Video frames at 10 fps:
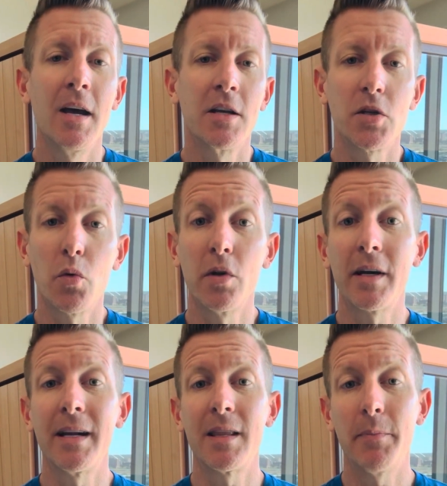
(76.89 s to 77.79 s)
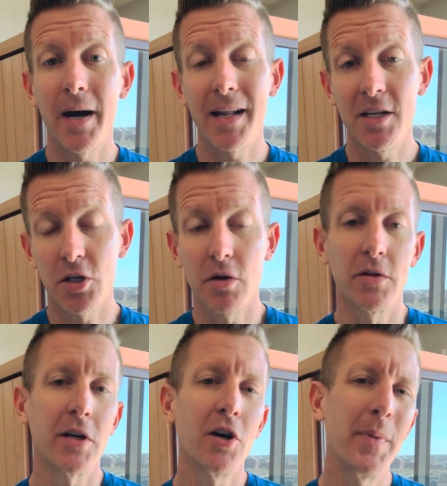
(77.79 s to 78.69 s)
So we're looking at the body in general.
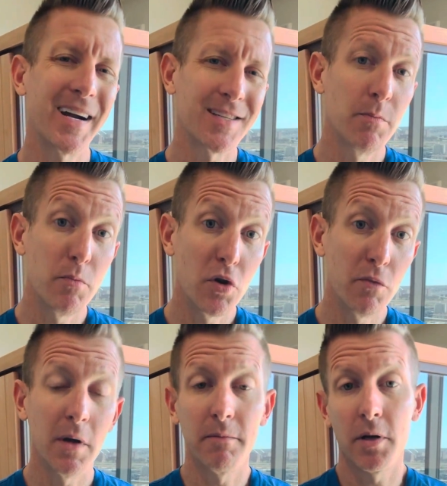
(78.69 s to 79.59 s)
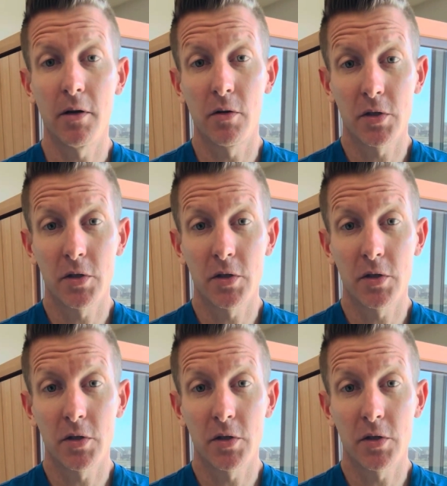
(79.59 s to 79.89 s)
So I go back to movement pillar.